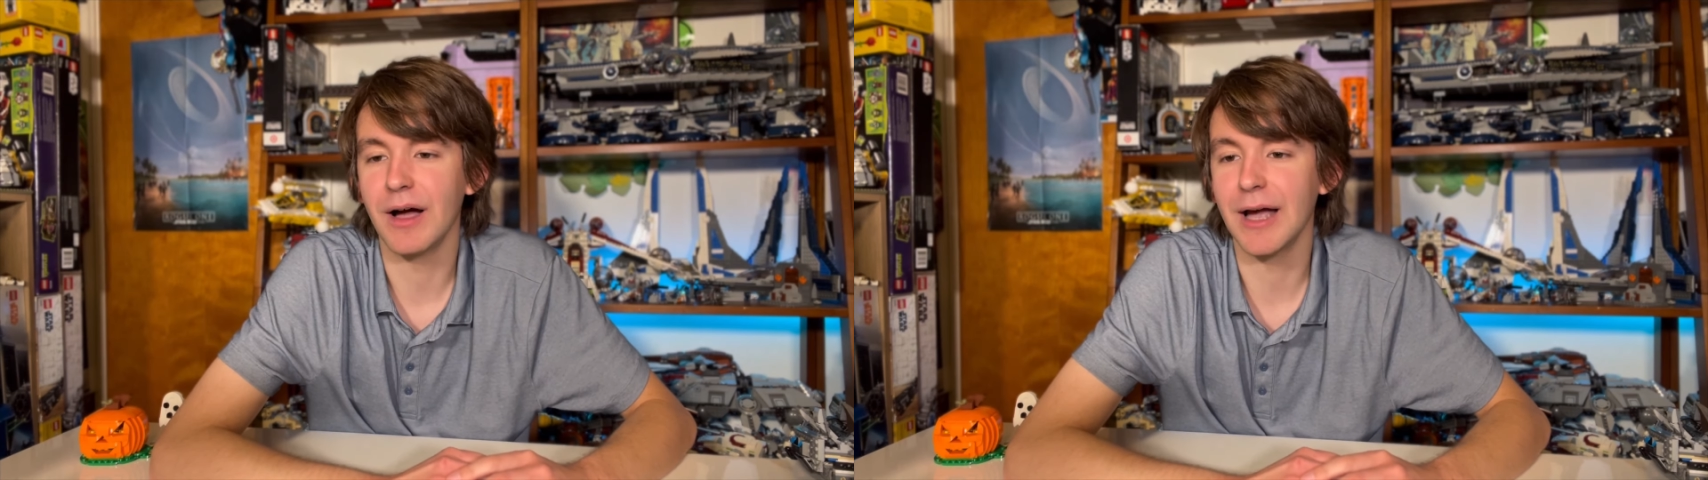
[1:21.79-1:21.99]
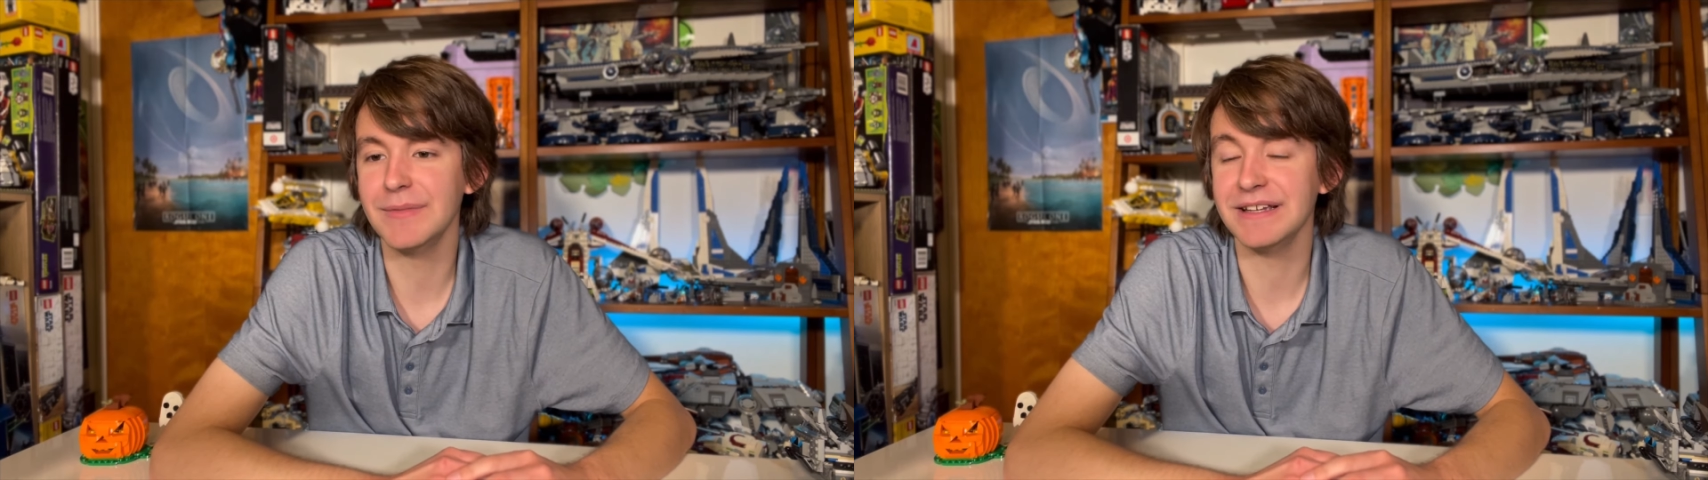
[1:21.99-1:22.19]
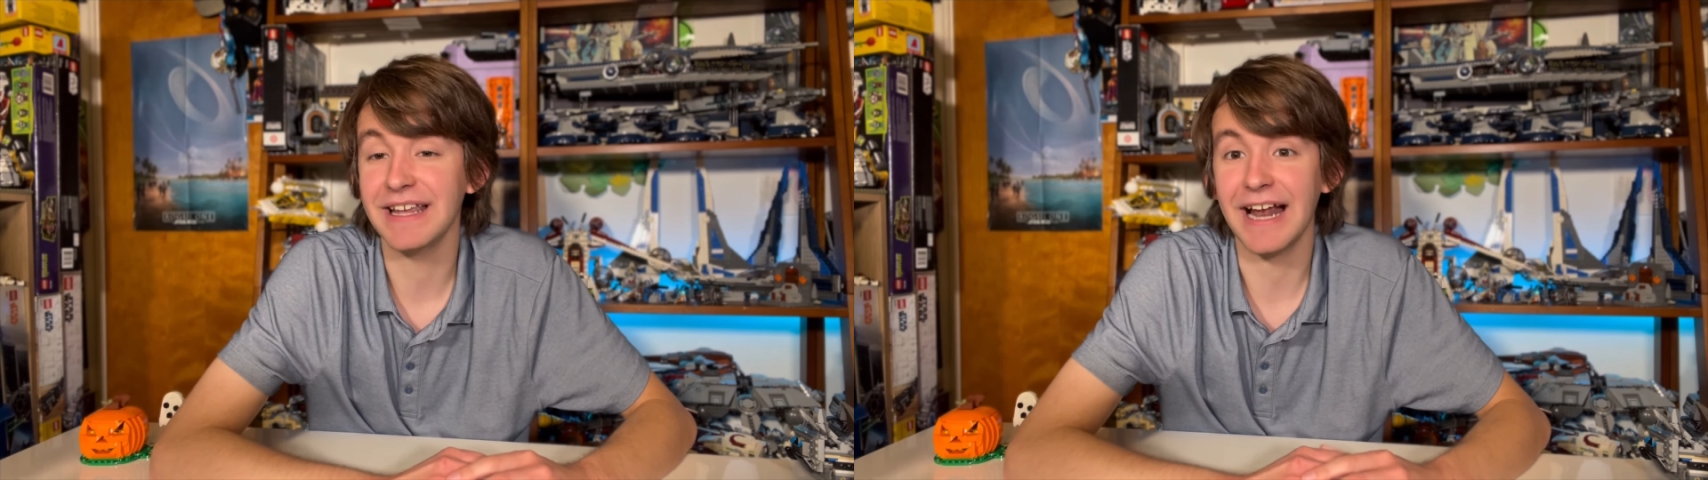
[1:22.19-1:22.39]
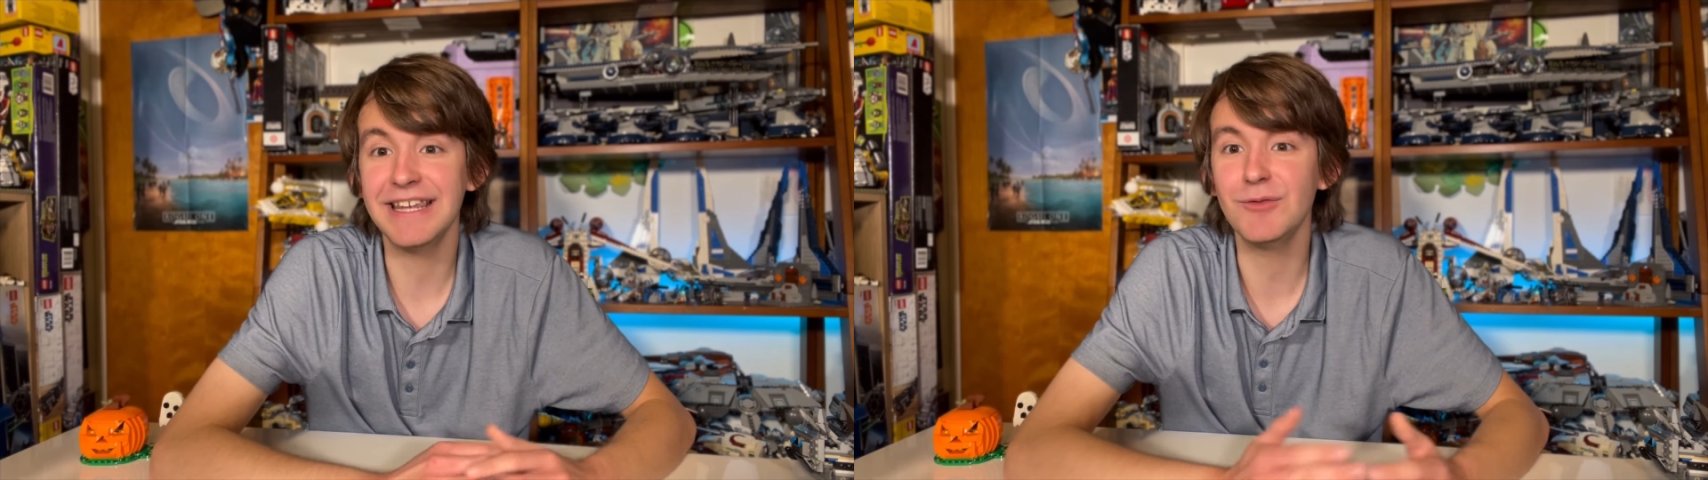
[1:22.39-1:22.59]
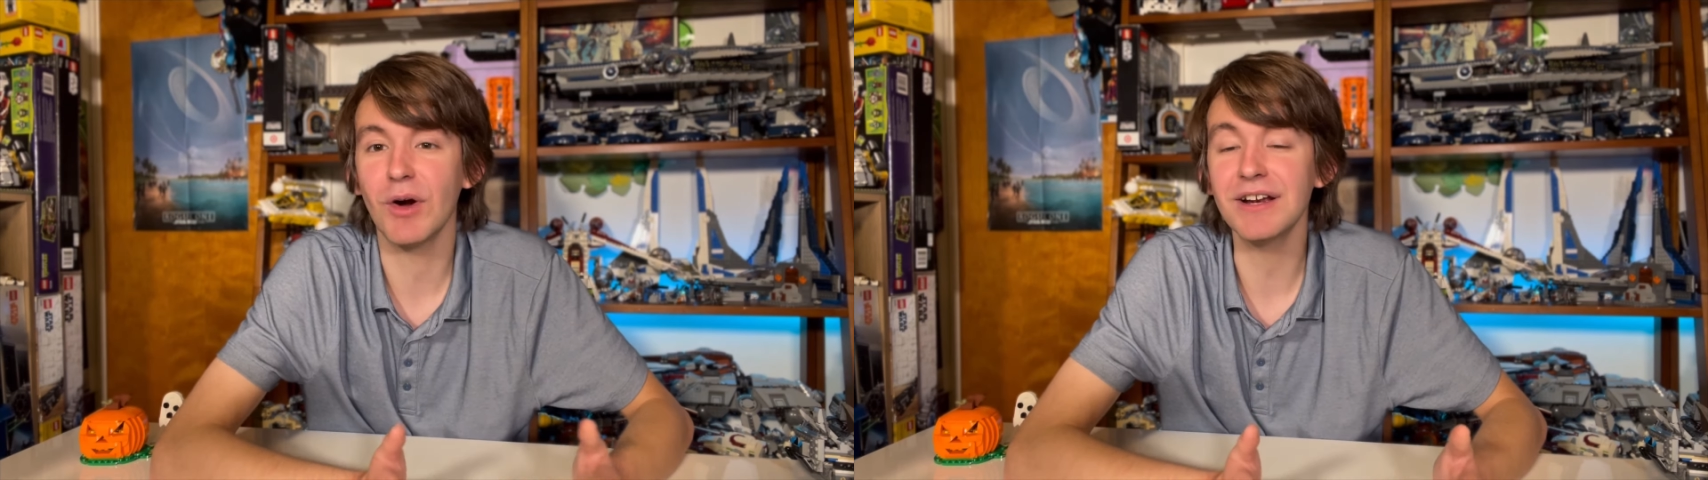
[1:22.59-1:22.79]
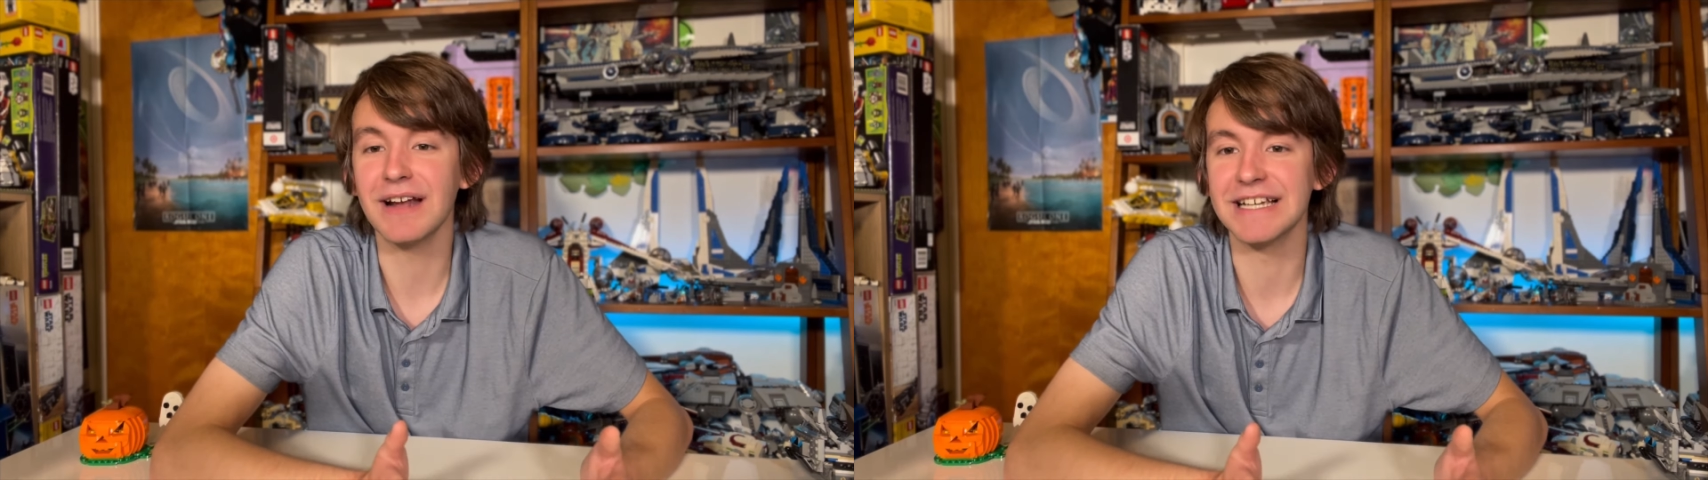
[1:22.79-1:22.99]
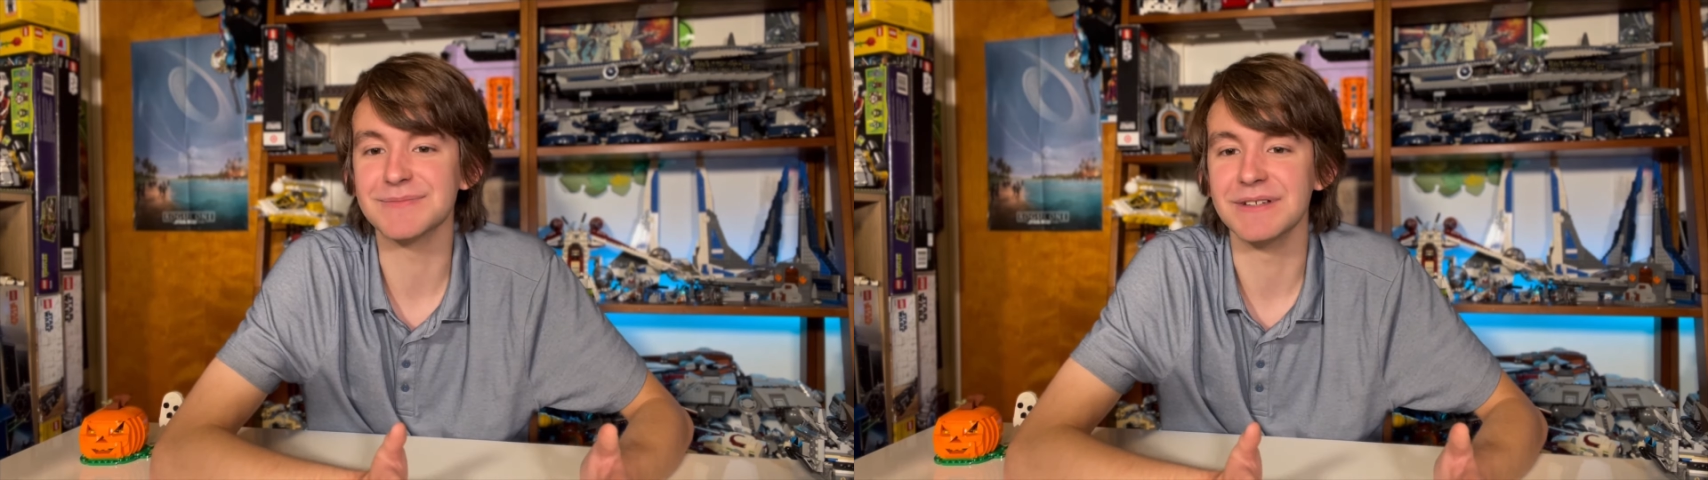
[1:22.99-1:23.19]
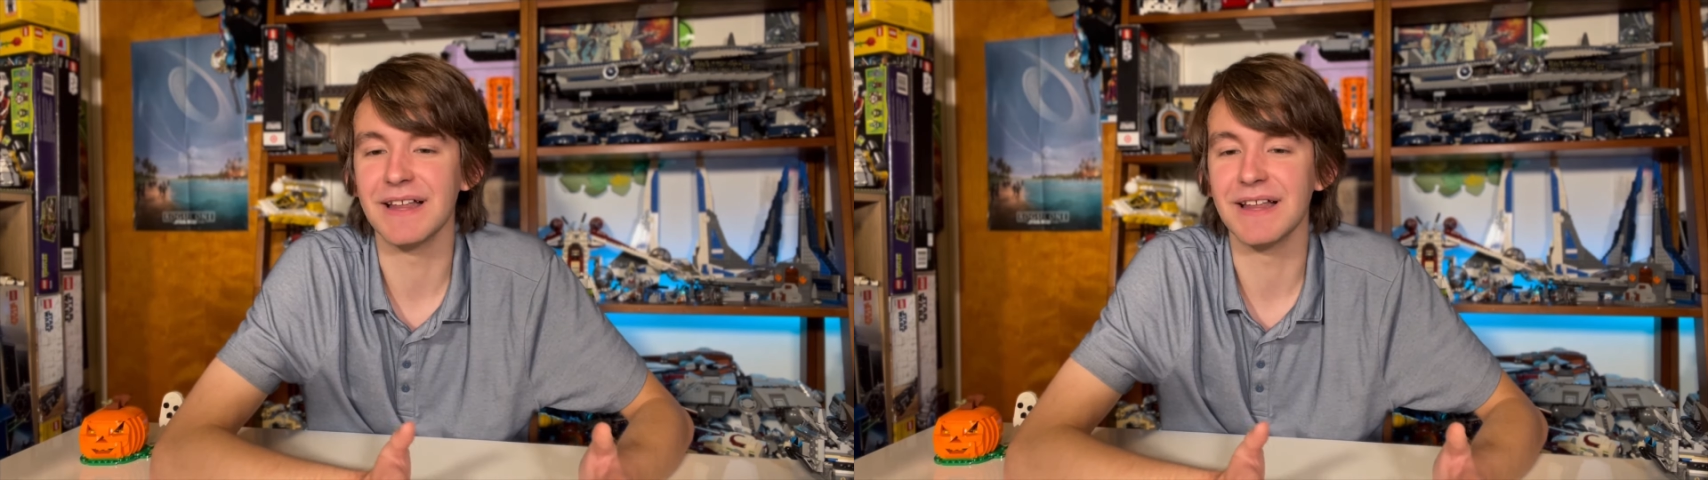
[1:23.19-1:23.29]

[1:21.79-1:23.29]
I mean, and he recognized me.